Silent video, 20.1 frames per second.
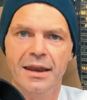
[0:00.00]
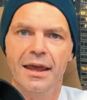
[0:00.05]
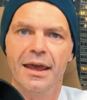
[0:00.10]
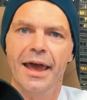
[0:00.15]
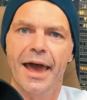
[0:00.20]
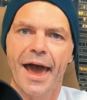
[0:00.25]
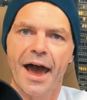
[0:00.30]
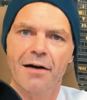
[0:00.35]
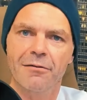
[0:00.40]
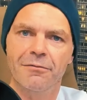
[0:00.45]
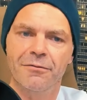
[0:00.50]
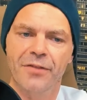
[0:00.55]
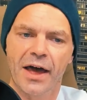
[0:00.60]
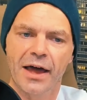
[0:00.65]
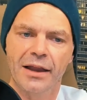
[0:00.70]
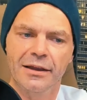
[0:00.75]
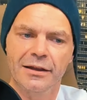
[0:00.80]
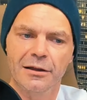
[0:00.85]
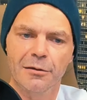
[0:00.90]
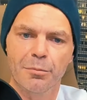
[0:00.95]
have that
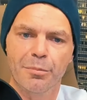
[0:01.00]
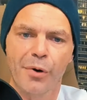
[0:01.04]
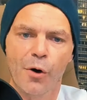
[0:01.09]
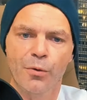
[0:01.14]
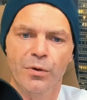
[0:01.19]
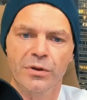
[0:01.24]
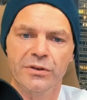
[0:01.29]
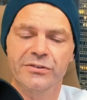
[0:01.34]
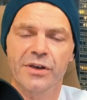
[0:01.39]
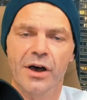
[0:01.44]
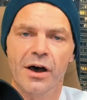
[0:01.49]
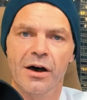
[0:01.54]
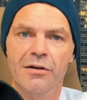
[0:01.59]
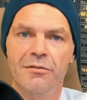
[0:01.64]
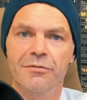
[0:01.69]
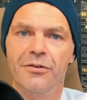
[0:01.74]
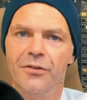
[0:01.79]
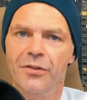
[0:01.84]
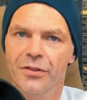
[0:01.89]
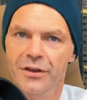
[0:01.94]
little bonus
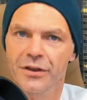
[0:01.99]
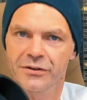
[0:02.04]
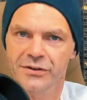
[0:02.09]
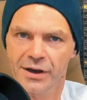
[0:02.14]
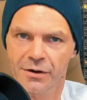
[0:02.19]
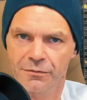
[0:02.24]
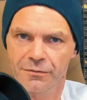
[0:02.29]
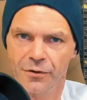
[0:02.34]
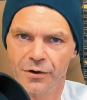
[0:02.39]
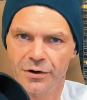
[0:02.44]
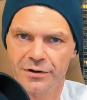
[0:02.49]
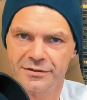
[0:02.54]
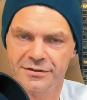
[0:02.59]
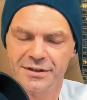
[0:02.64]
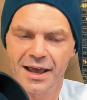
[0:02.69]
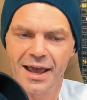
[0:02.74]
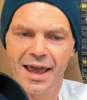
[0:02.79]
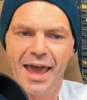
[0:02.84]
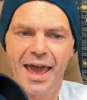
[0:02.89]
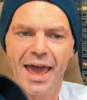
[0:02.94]
of the downforce.
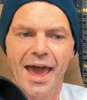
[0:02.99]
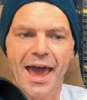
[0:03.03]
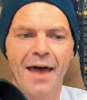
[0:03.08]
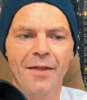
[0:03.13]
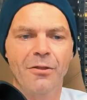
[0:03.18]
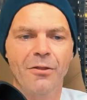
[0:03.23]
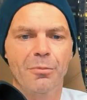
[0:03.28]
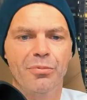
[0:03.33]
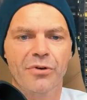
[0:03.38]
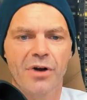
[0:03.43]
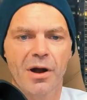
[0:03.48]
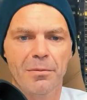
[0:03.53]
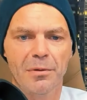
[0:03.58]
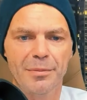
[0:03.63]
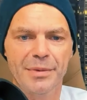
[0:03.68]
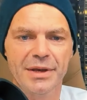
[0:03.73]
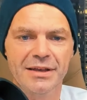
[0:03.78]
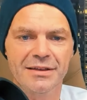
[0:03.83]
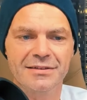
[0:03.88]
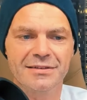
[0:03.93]
And the problem
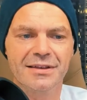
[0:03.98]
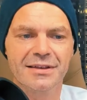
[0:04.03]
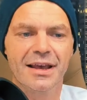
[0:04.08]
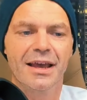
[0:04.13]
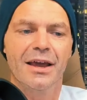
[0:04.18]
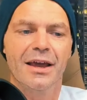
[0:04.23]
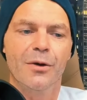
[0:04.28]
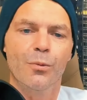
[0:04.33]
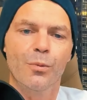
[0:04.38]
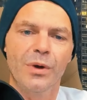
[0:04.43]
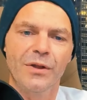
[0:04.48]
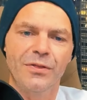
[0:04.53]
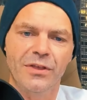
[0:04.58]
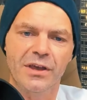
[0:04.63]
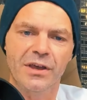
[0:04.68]
is, with these